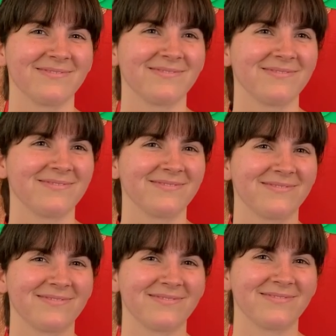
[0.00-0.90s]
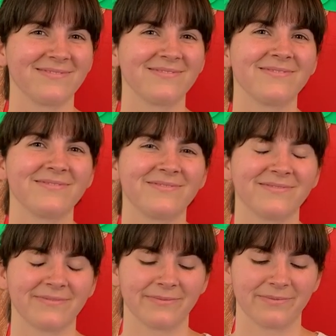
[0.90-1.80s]

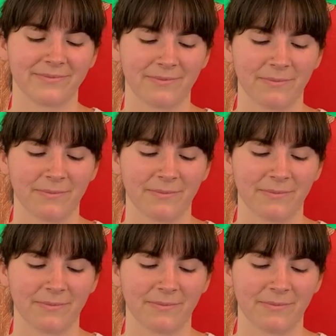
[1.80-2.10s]
[no speech]